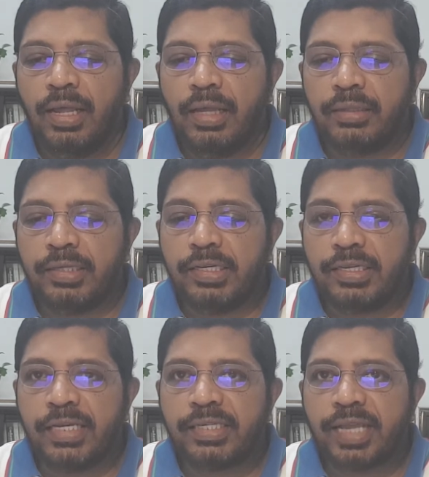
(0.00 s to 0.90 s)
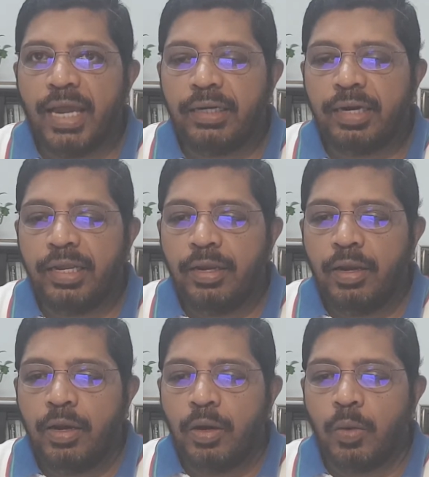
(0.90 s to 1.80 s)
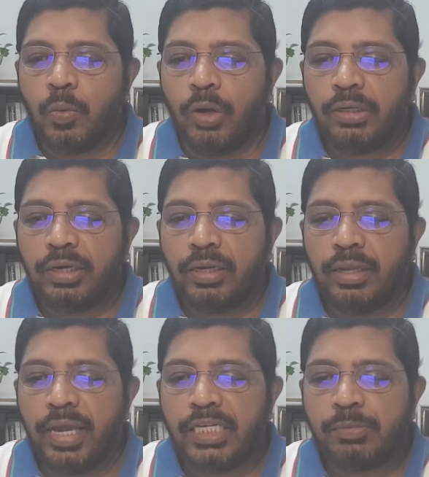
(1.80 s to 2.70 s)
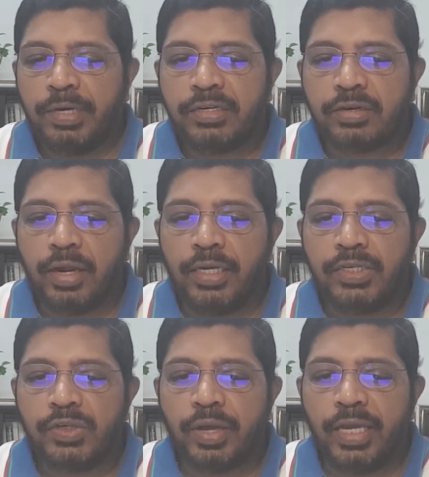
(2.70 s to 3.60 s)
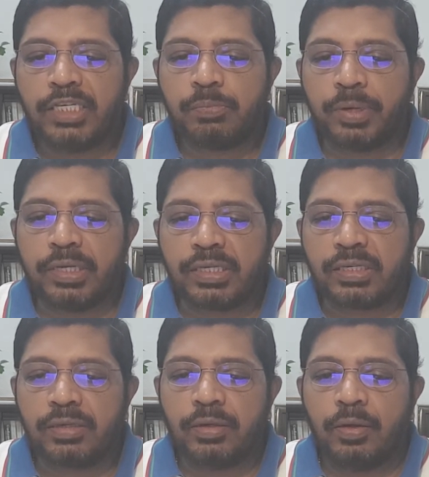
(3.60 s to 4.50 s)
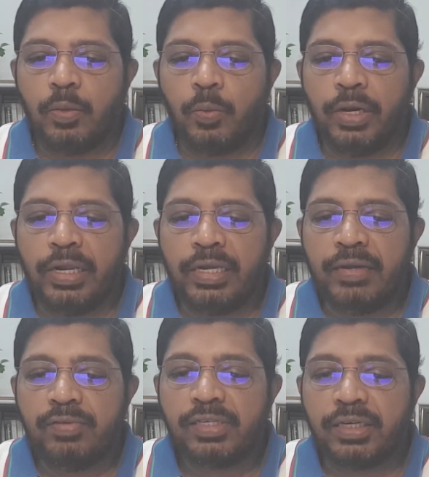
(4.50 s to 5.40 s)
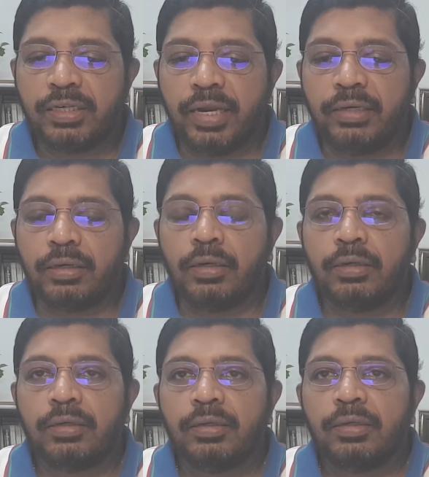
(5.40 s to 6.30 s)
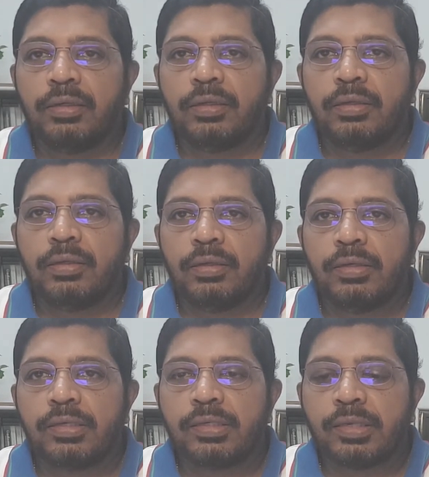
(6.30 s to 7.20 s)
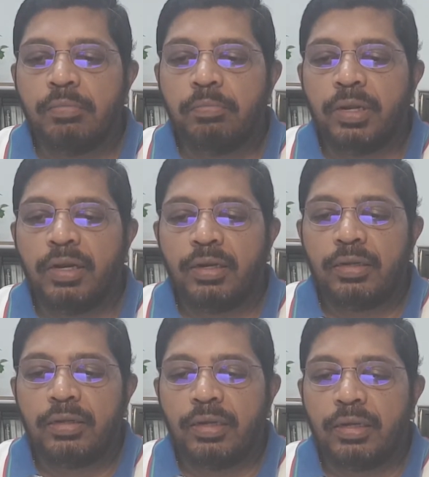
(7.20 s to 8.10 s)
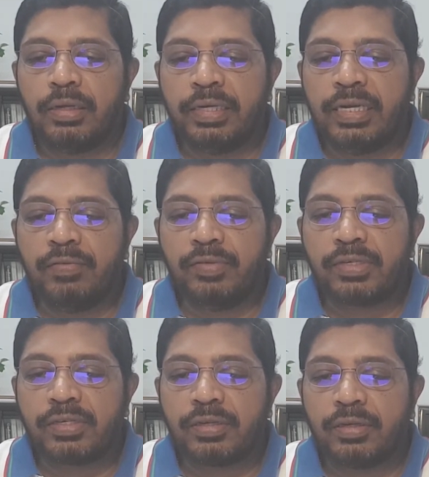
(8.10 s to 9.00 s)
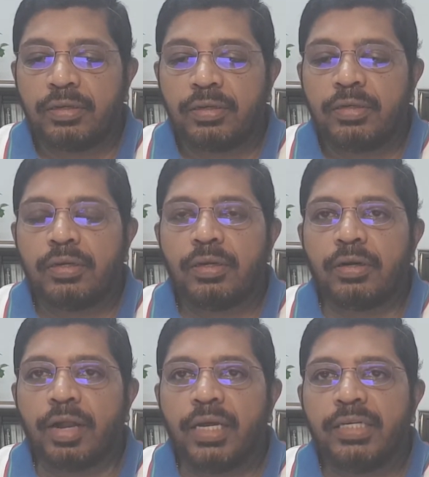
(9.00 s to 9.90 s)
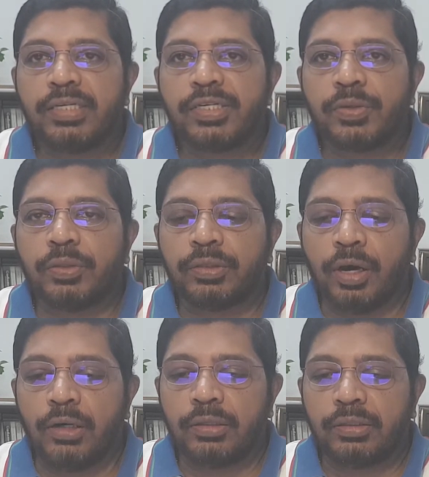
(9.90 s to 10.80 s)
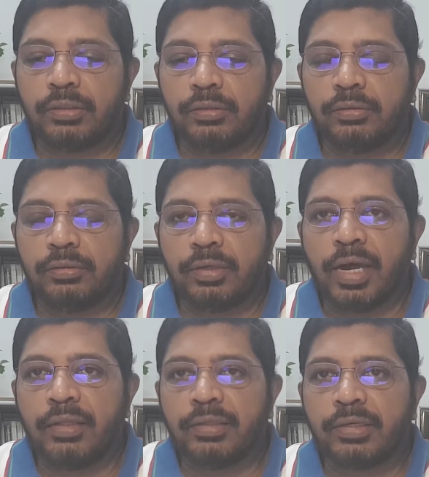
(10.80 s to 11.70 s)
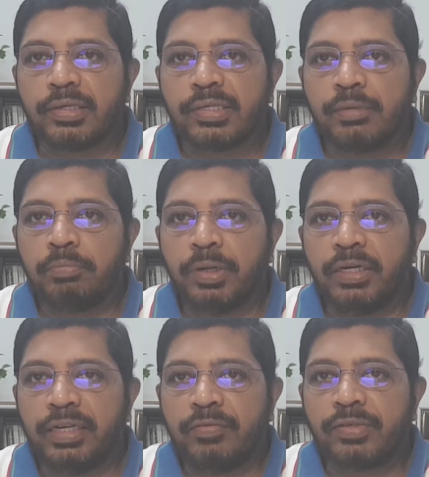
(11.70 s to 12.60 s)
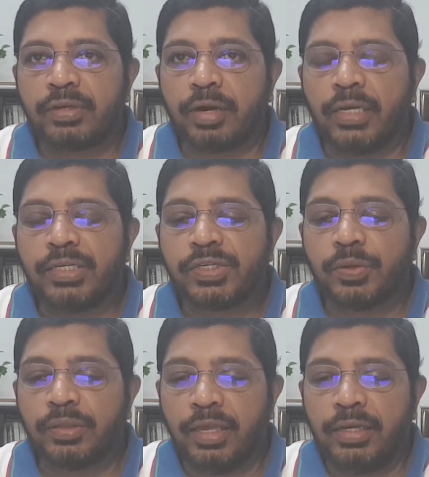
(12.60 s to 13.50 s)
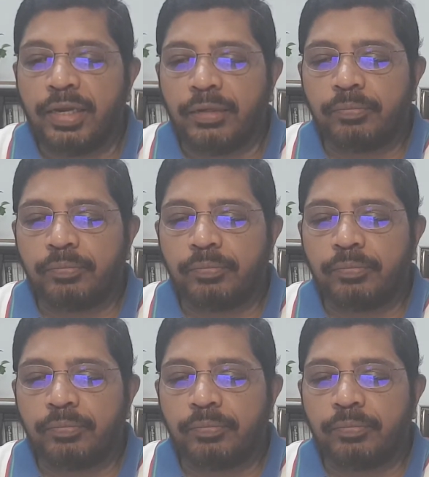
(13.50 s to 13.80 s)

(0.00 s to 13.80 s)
This is exactly what he has been trying to express when he gives the title Symbol gives rise to thought, rather symbol gives rise to thinking.